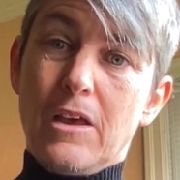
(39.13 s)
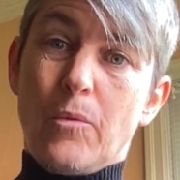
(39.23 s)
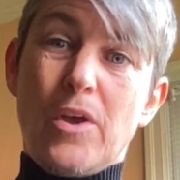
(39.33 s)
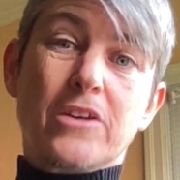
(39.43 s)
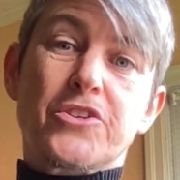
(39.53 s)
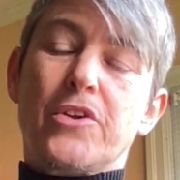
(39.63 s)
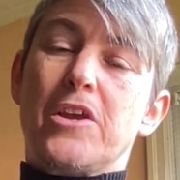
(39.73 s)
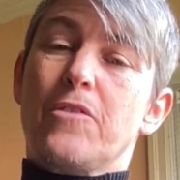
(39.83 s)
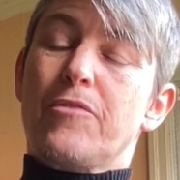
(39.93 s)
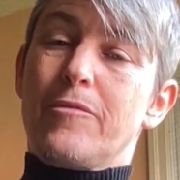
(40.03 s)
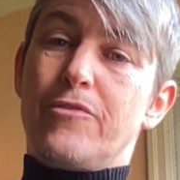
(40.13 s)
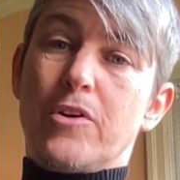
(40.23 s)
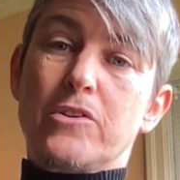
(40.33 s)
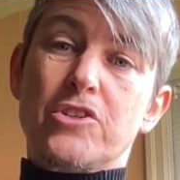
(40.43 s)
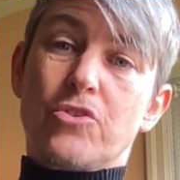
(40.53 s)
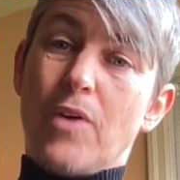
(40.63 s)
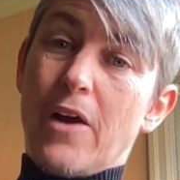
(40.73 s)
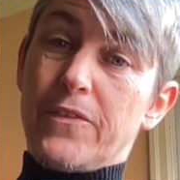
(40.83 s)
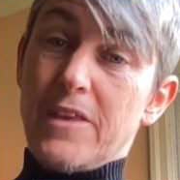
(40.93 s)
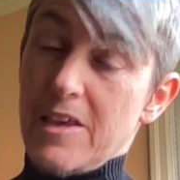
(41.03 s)
We also hear from folks
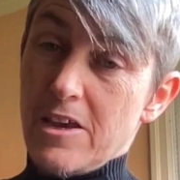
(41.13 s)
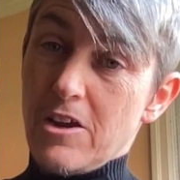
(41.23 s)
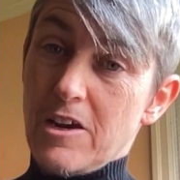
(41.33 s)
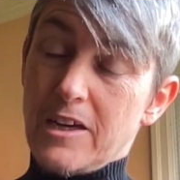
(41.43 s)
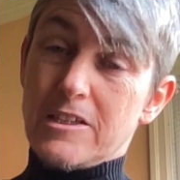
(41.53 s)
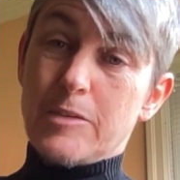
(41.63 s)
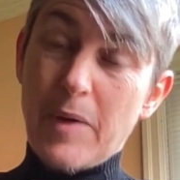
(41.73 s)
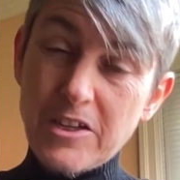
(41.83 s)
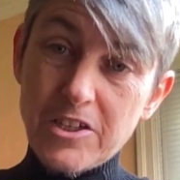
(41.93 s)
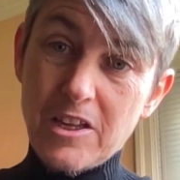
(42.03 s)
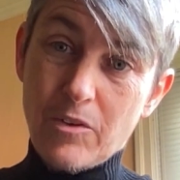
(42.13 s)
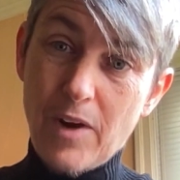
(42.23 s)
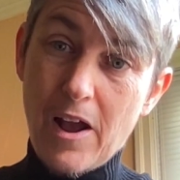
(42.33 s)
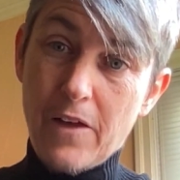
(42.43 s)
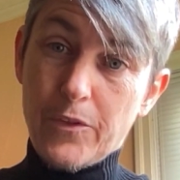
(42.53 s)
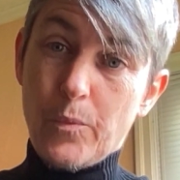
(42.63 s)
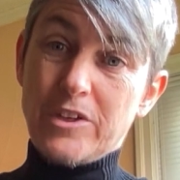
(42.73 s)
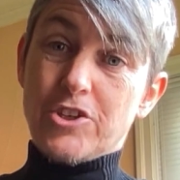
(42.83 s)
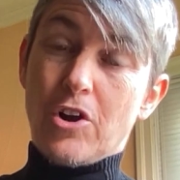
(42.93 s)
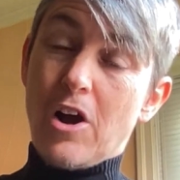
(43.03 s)
throughout the year and especially around the
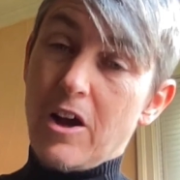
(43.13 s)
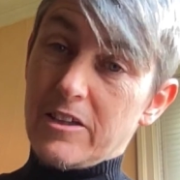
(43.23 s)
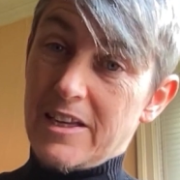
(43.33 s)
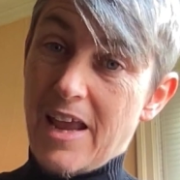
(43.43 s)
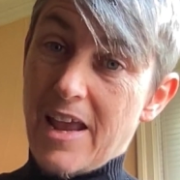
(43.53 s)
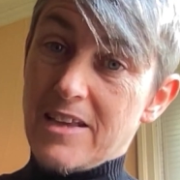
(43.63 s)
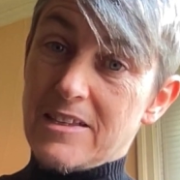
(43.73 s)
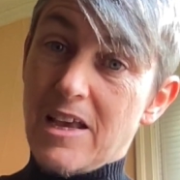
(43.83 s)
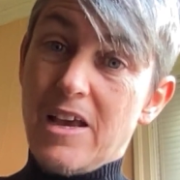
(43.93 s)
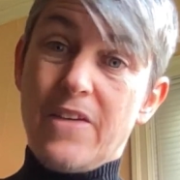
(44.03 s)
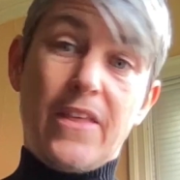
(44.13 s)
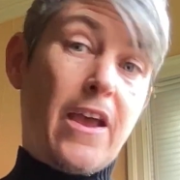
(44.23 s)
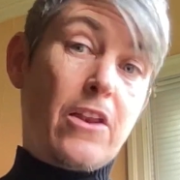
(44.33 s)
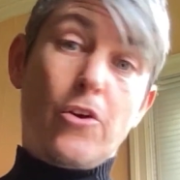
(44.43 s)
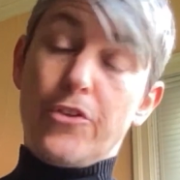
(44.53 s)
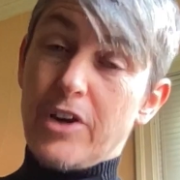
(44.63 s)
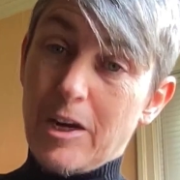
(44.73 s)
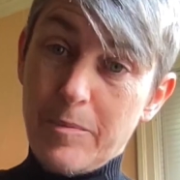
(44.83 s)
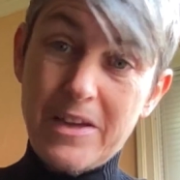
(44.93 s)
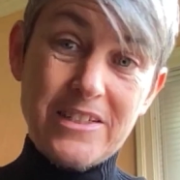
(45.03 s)
winter holidays. They know they're
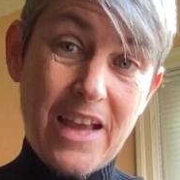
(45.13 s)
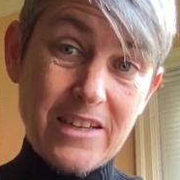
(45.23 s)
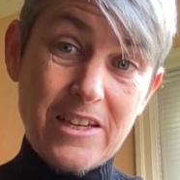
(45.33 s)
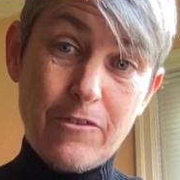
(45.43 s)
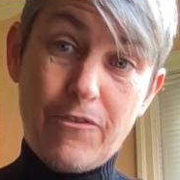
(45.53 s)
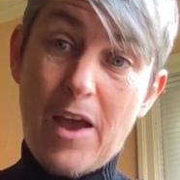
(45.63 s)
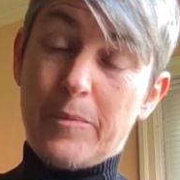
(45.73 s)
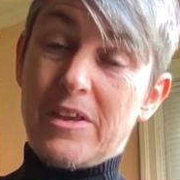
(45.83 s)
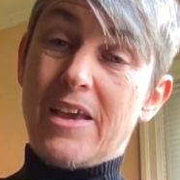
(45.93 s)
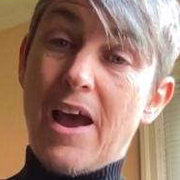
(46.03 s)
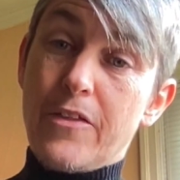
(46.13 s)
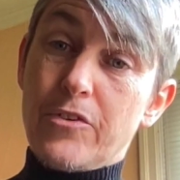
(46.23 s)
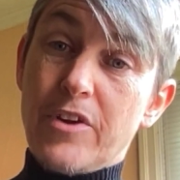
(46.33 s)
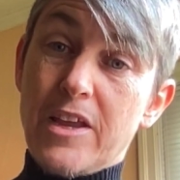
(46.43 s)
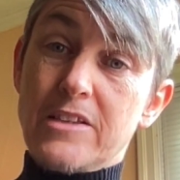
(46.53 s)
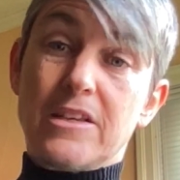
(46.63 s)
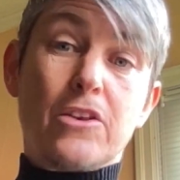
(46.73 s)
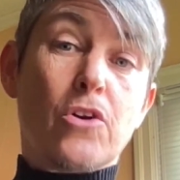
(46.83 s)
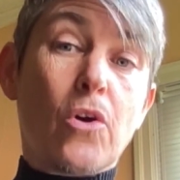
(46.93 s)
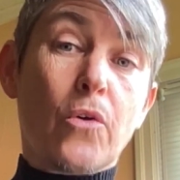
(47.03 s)
going to be attending family gatherings. They
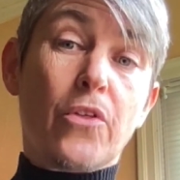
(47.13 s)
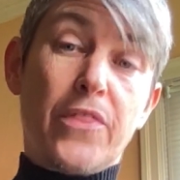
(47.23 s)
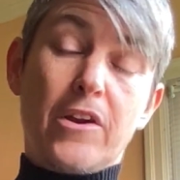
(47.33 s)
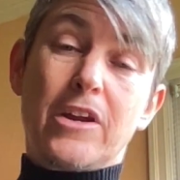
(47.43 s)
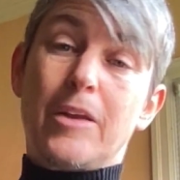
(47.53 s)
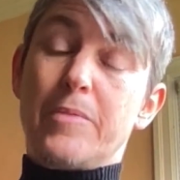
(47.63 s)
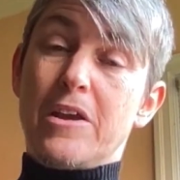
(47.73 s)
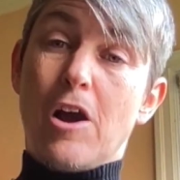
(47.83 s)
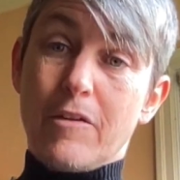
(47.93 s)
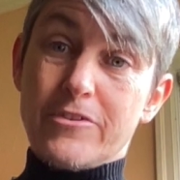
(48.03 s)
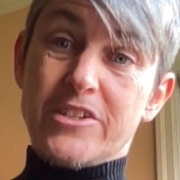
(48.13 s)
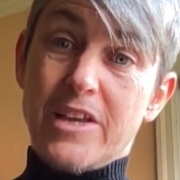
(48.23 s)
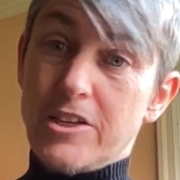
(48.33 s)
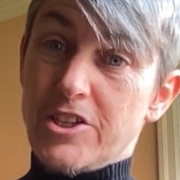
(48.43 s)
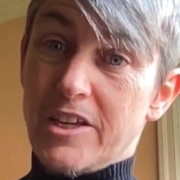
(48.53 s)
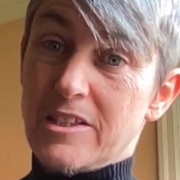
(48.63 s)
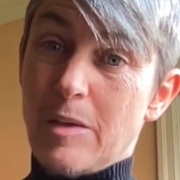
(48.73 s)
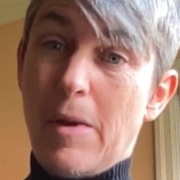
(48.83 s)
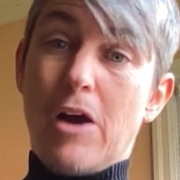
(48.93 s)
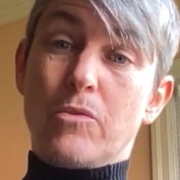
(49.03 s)
know that there are going to be conversations
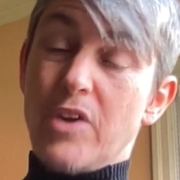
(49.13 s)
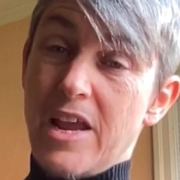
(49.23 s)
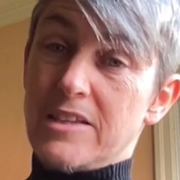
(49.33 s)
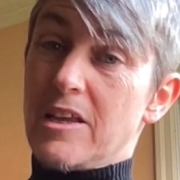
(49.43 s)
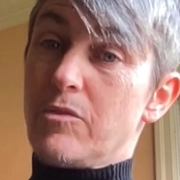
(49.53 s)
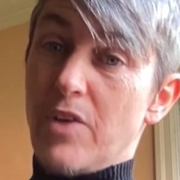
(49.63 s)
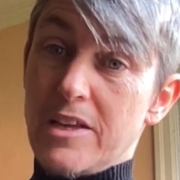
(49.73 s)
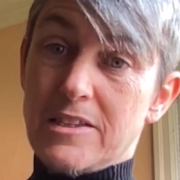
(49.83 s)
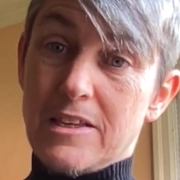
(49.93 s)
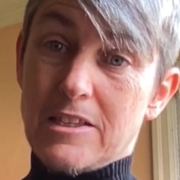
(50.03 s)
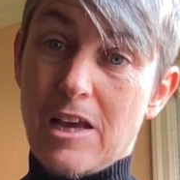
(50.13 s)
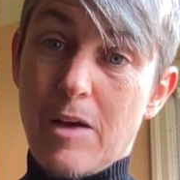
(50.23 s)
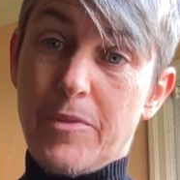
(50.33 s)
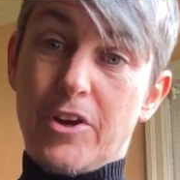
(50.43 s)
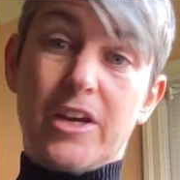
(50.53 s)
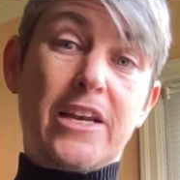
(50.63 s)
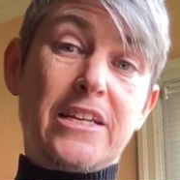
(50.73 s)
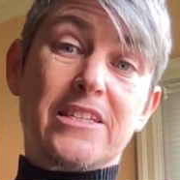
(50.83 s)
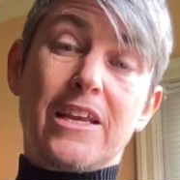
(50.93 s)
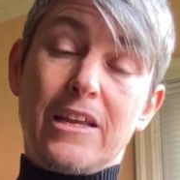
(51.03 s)
about race and racism. They're going to
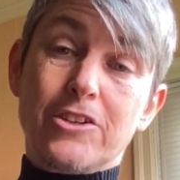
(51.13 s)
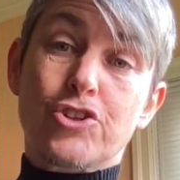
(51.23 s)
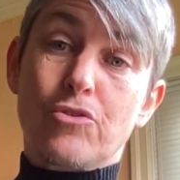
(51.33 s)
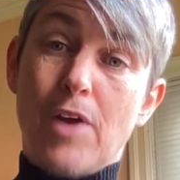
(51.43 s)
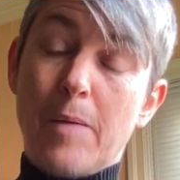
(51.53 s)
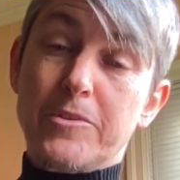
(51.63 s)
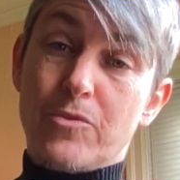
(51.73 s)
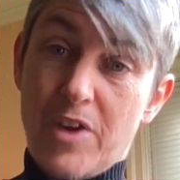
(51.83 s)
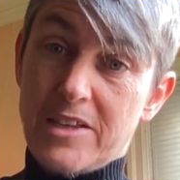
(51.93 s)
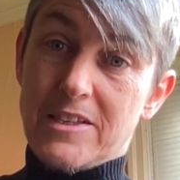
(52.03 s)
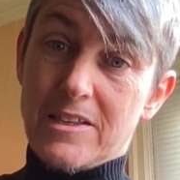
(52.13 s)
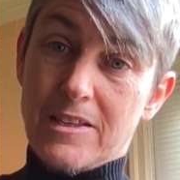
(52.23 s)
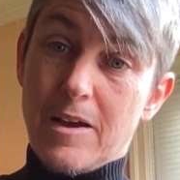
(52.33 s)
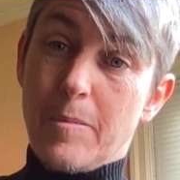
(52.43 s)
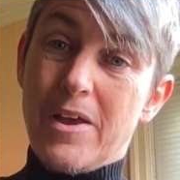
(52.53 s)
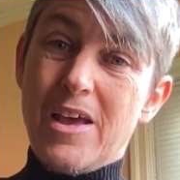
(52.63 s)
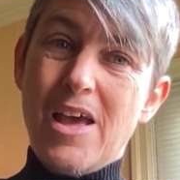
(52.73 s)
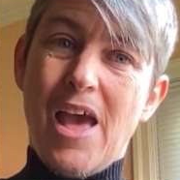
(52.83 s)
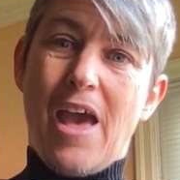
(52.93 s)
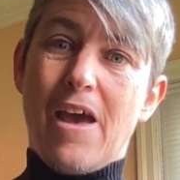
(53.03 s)
need to interrupt racism
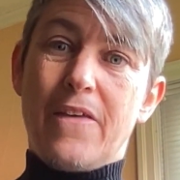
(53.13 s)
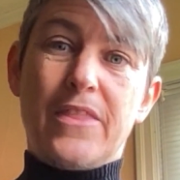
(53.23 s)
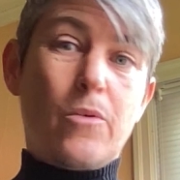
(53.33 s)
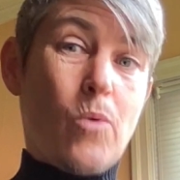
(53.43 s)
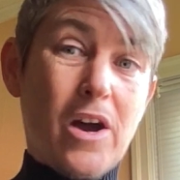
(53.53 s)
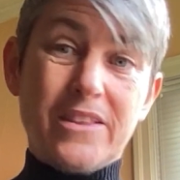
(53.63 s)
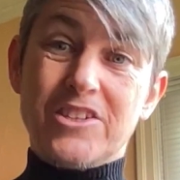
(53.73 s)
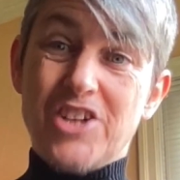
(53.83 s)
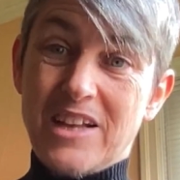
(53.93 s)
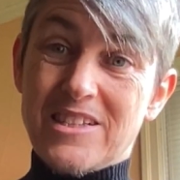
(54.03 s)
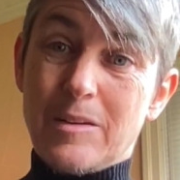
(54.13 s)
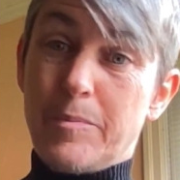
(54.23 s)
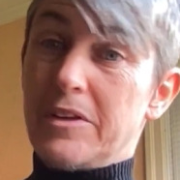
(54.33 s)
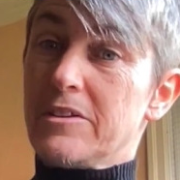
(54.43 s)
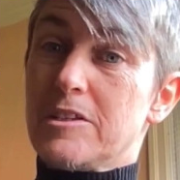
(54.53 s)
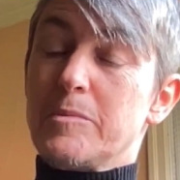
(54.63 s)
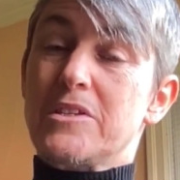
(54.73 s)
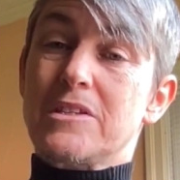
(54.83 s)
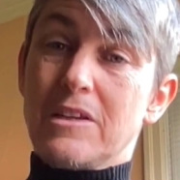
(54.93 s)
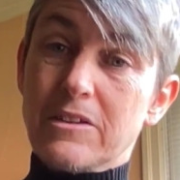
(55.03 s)
and they want the chance to build some
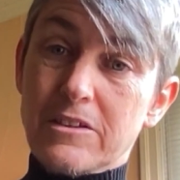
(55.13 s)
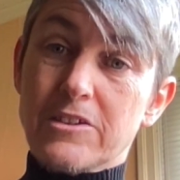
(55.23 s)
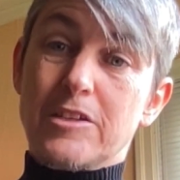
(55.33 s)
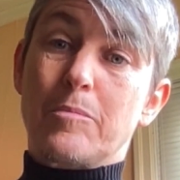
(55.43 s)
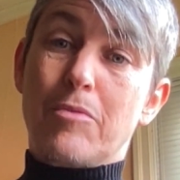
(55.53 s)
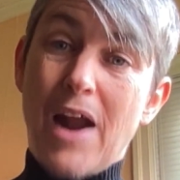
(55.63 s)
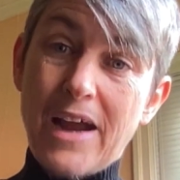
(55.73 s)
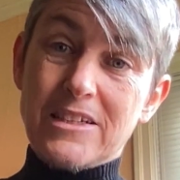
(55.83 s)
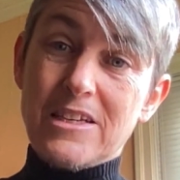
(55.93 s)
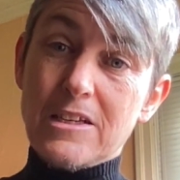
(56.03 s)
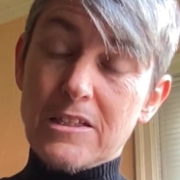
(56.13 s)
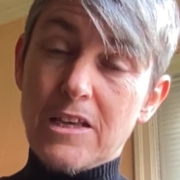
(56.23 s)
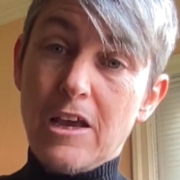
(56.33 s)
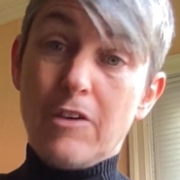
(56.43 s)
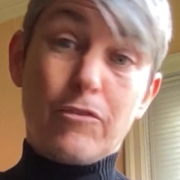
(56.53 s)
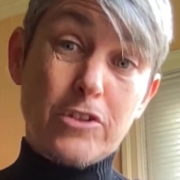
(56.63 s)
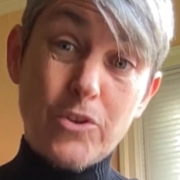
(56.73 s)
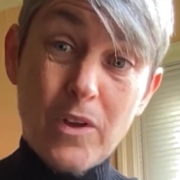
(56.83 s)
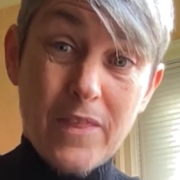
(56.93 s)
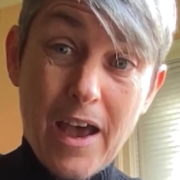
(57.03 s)
skills and practice for
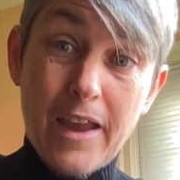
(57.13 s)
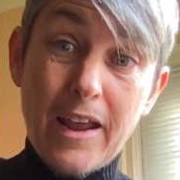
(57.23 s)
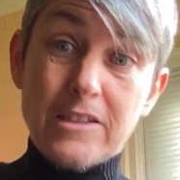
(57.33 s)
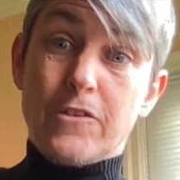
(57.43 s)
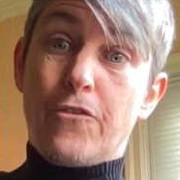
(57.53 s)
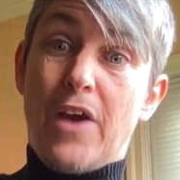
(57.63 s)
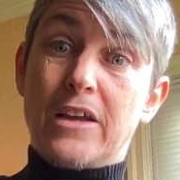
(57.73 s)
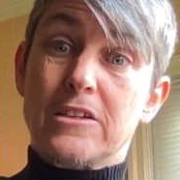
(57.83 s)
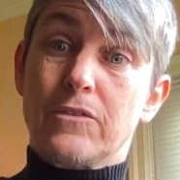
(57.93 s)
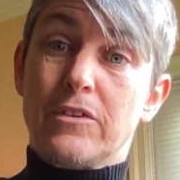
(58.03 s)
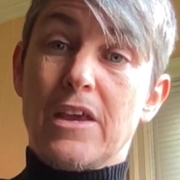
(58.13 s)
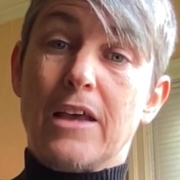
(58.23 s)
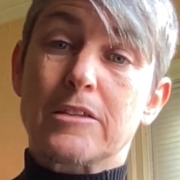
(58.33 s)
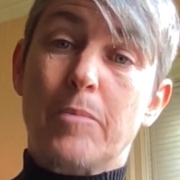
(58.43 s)
doing that as effectively as